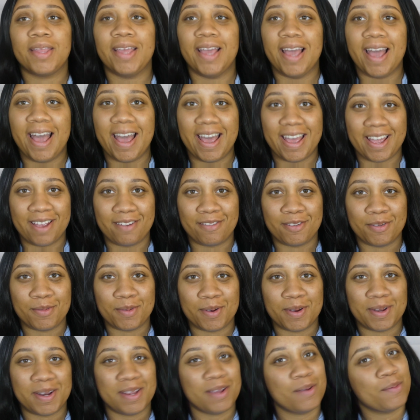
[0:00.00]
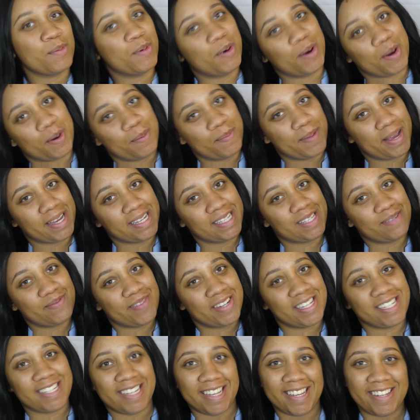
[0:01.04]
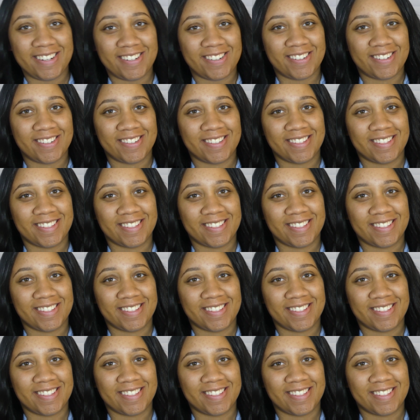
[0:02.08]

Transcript: Hi everybody, welcome back to my channel.